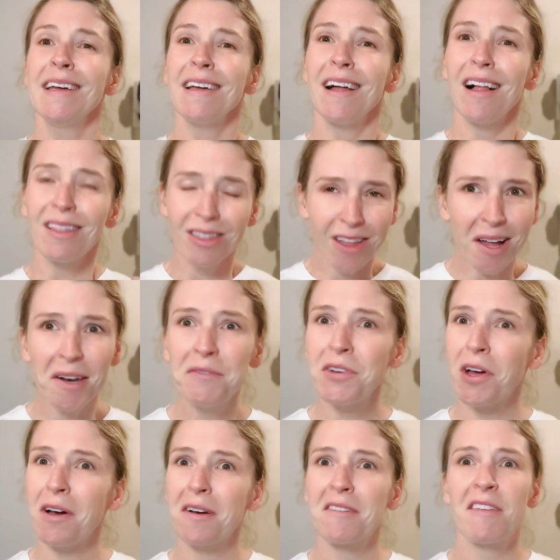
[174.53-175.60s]
a lot of
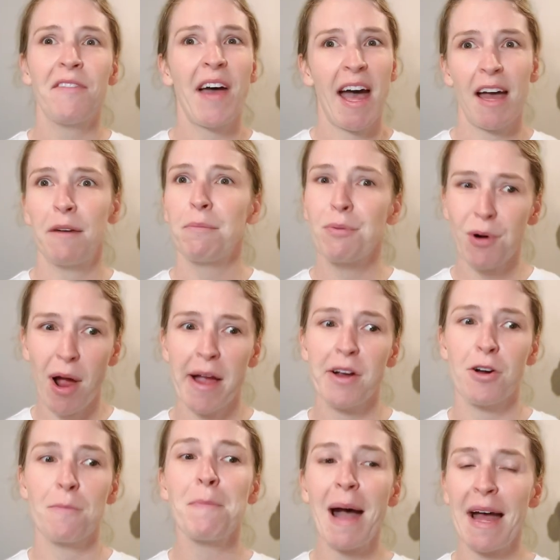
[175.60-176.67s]
dogs have had
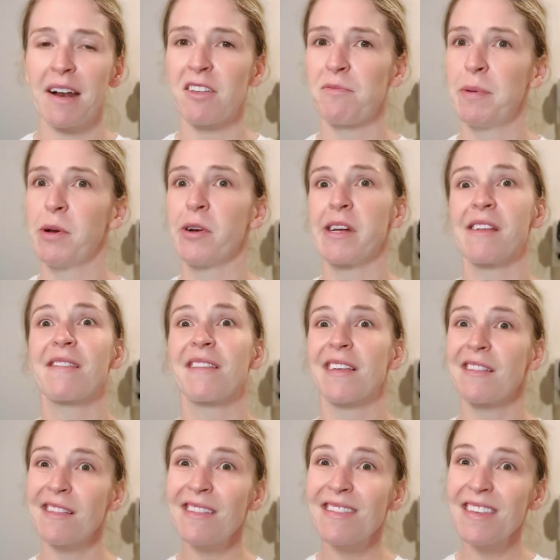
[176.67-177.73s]
prior bad experience,
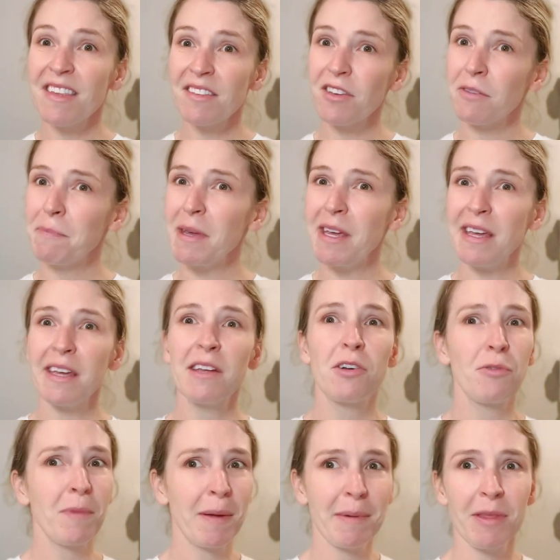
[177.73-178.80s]
and this could be, you
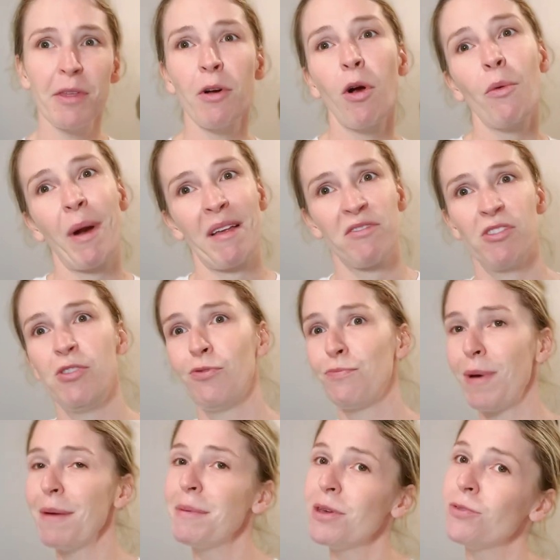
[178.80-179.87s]
know, maybe they're a rescue,
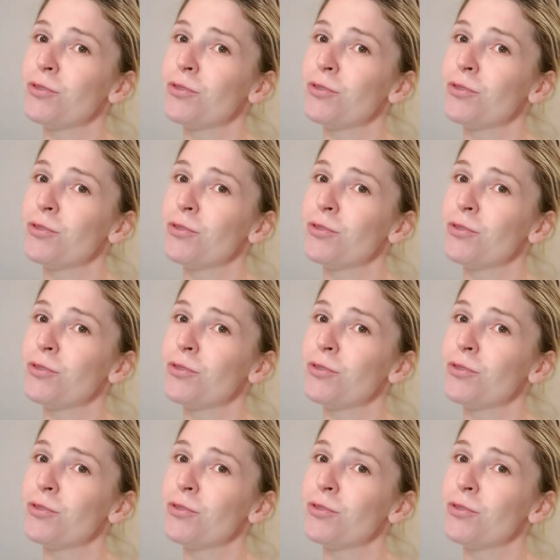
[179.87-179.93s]
maybe you